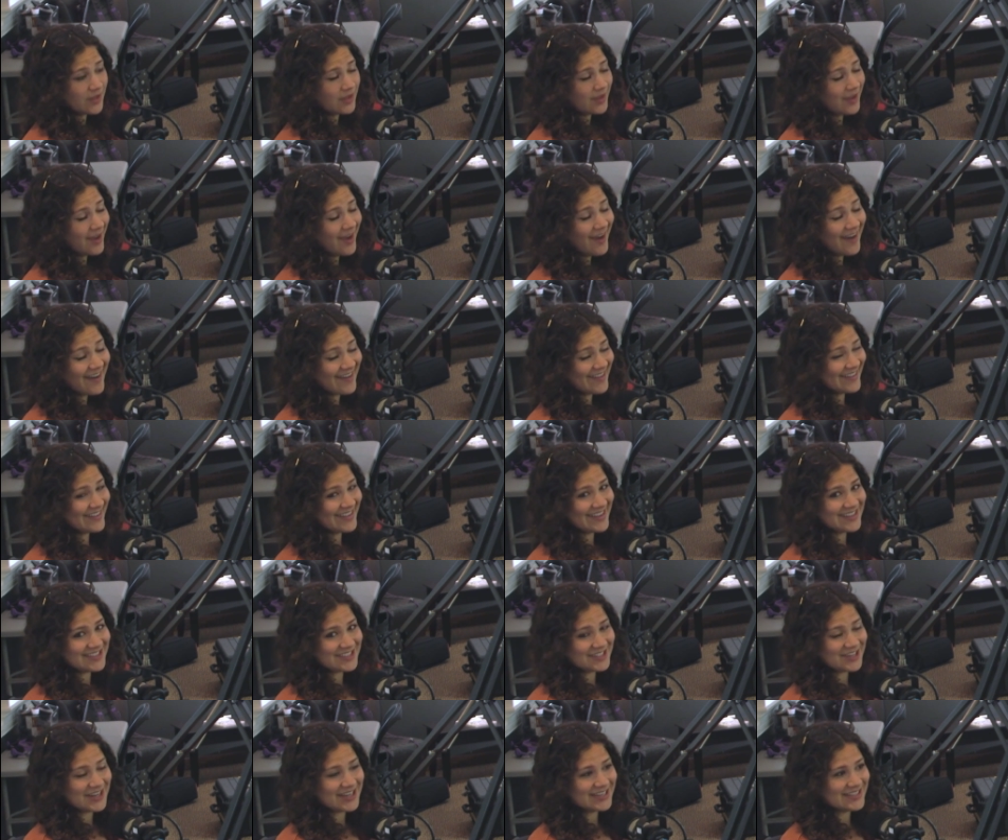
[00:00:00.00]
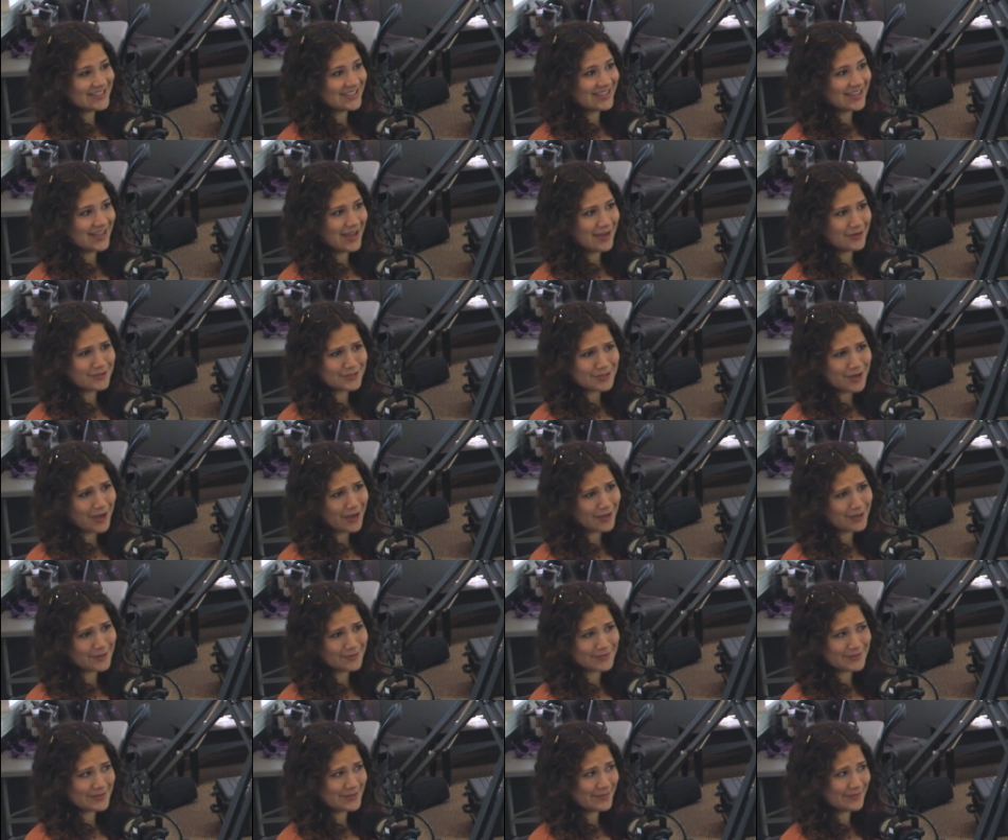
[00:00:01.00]
Yeah, it's crazy. I was
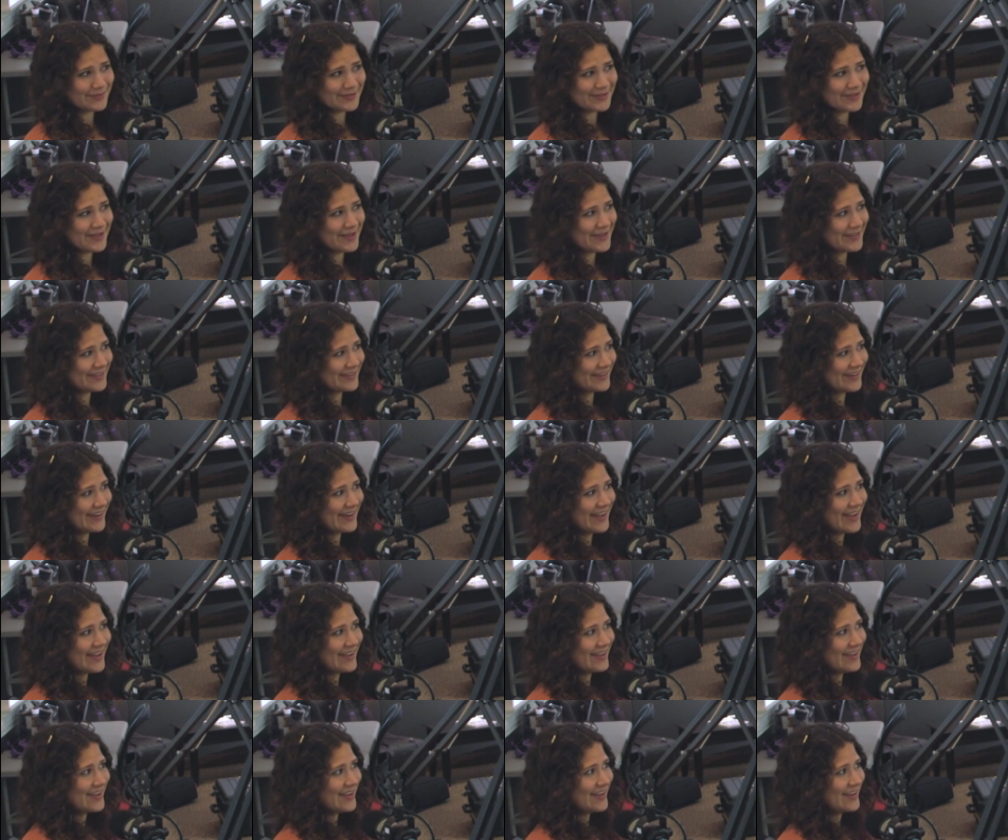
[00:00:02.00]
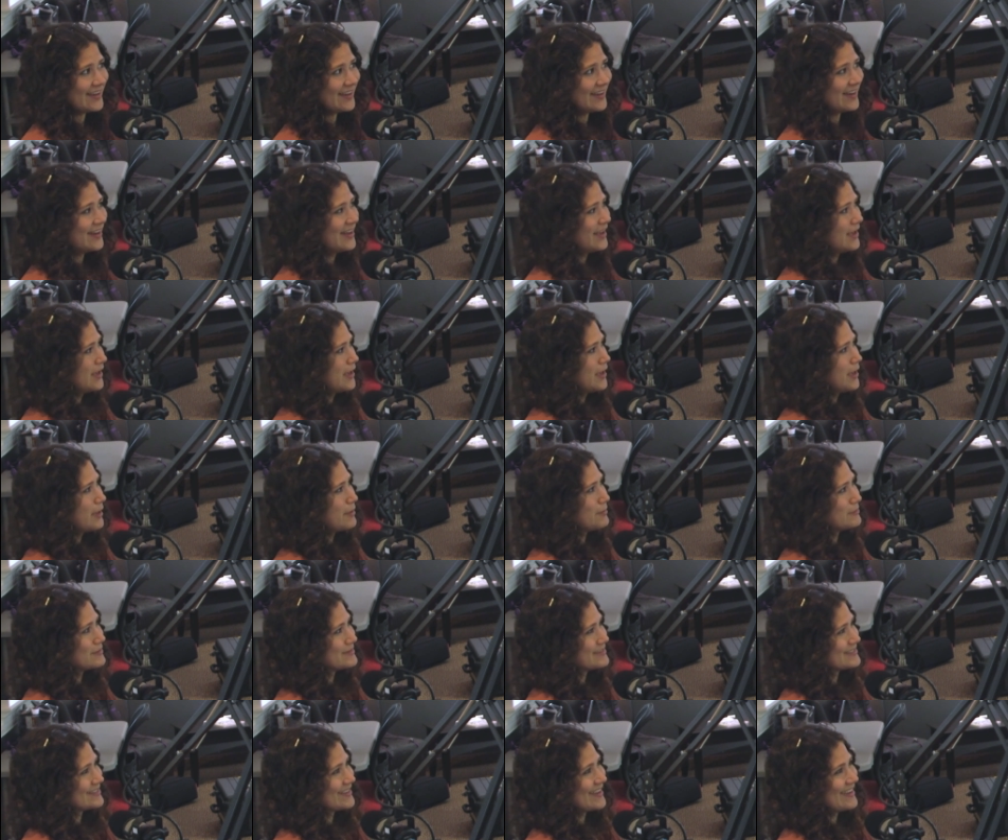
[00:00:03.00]
talking with someone the other day and it
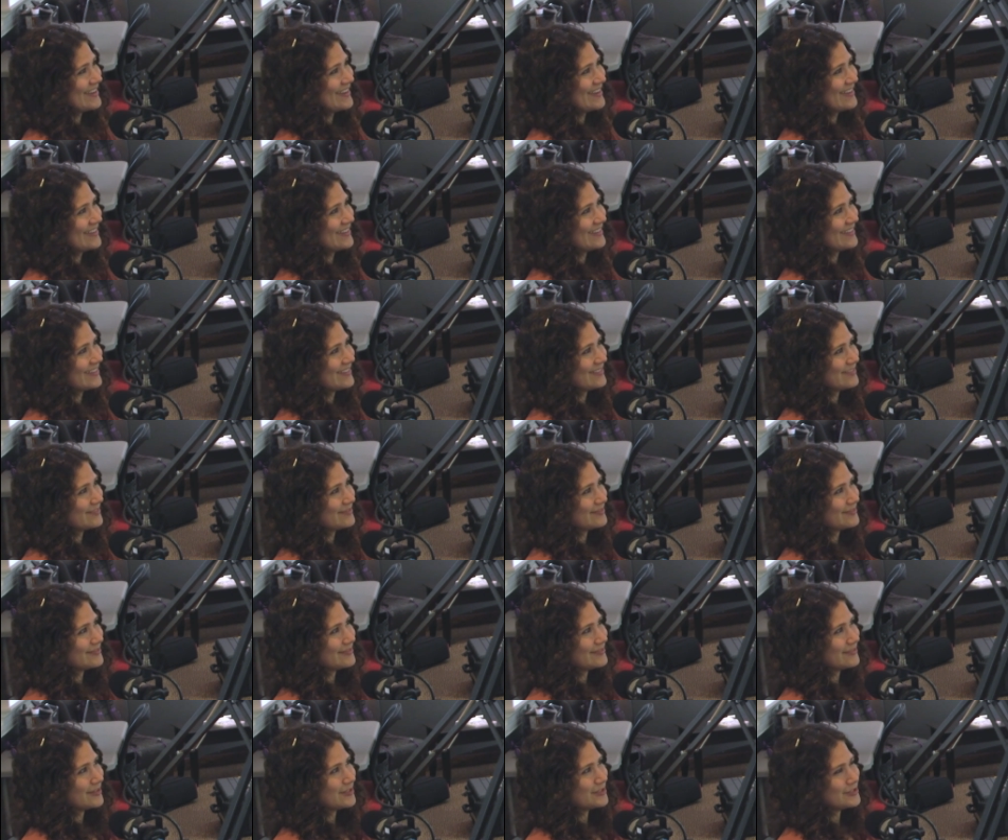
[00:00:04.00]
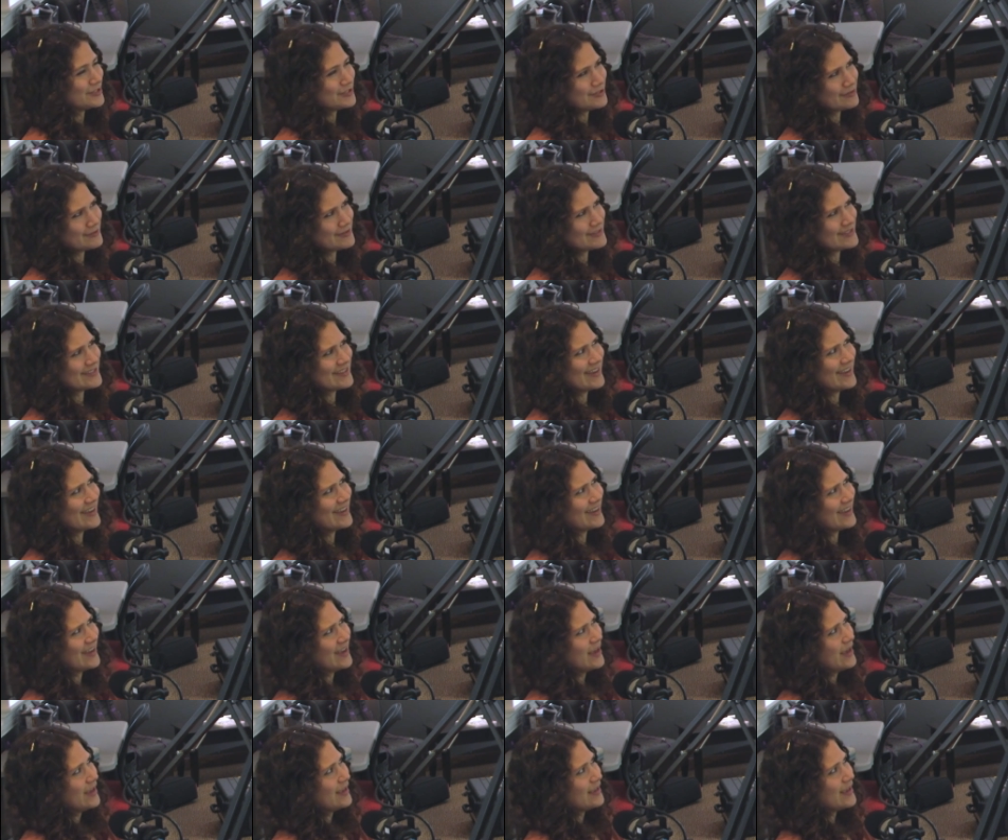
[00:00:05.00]
was like, or she was
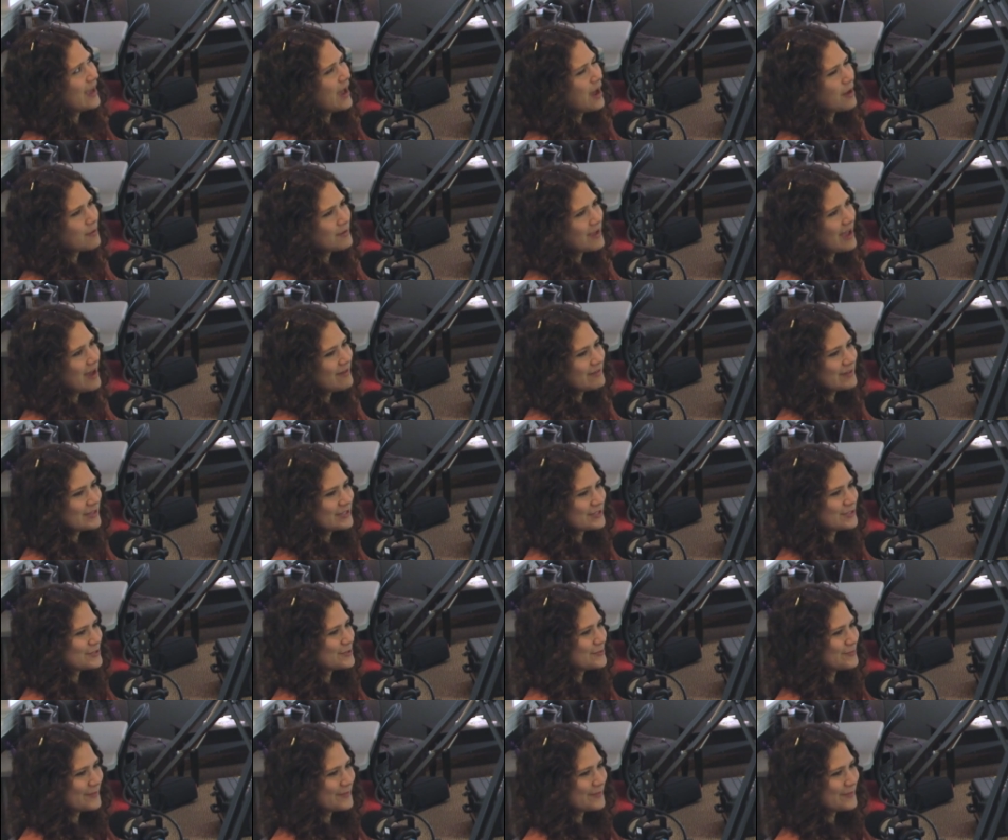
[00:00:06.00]
like, yeah, we have like 2